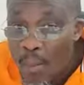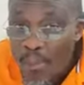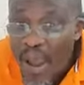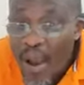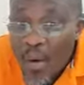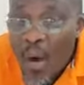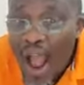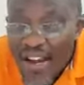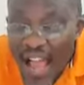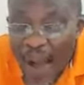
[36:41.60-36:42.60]
But
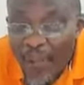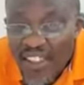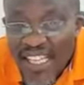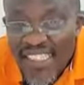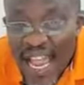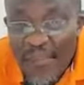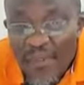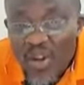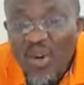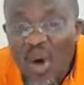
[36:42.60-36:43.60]
at the appointed time,
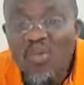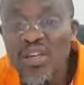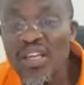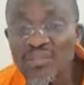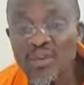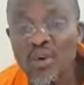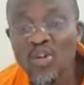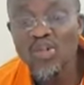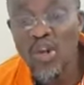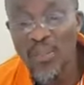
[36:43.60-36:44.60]
God will give you, God will
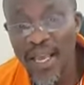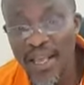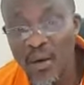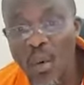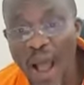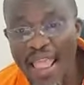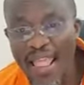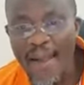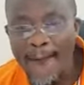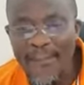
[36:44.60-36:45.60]
supply. Why?
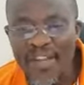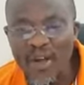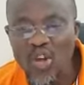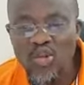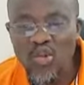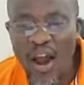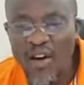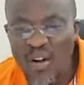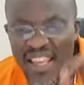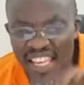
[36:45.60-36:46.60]
Because you are
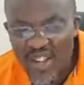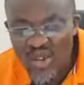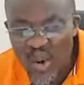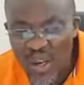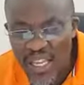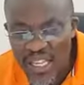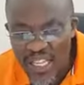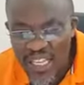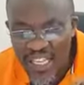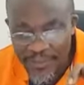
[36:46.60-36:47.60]
not ignore a,
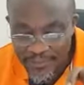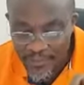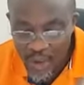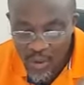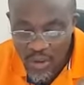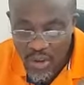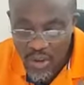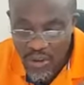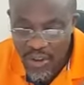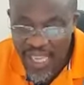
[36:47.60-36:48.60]
a what you call
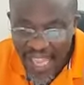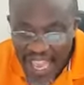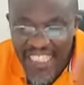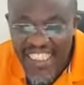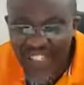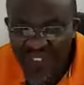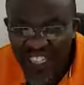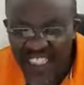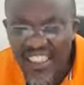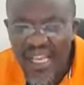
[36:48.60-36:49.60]
it,
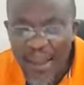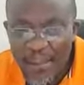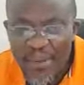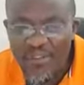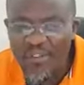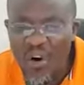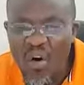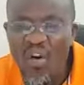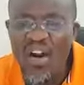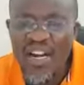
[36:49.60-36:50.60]
indifferent
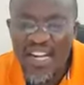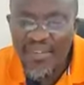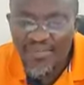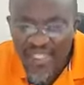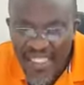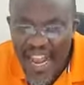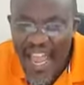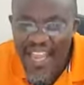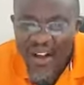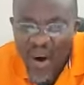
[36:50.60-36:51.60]
before the
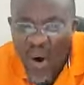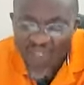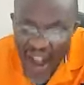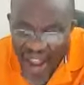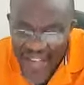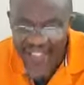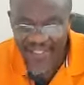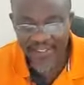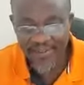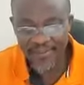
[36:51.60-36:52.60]
cry of
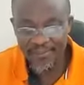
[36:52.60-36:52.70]
others.